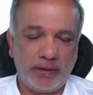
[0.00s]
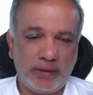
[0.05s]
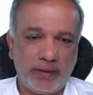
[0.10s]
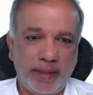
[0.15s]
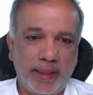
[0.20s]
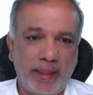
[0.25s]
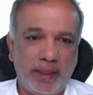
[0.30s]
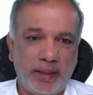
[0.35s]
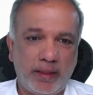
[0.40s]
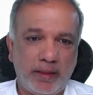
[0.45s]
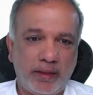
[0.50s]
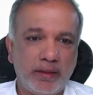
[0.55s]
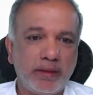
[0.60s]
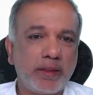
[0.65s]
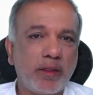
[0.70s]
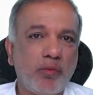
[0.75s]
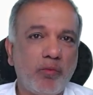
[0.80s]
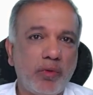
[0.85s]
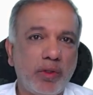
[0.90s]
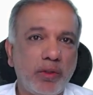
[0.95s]
take
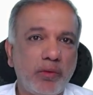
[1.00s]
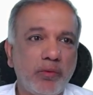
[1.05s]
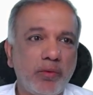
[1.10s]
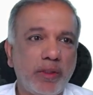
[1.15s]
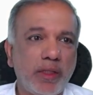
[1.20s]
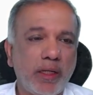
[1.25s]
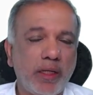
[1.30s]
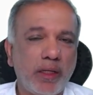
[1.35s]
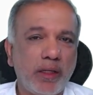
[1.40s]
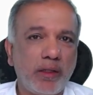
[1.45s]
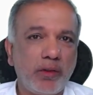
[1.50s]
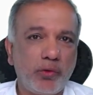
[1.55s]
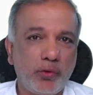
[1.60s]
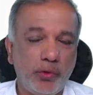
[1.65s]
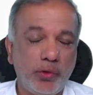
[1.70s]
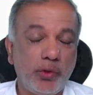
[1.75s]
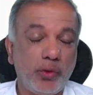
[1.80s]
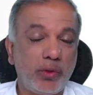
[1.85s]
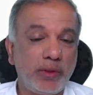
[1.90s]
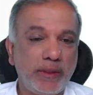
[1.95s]
someone to the to
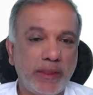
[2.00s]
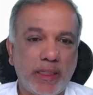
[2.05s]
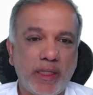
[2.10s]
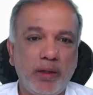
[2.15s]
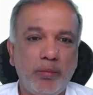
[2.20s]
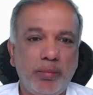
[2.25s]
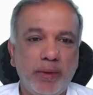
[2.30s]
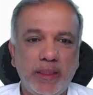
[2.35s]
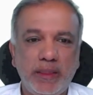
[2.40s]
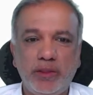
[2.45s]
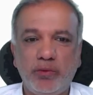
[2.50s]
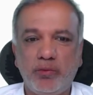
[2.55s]
your channel page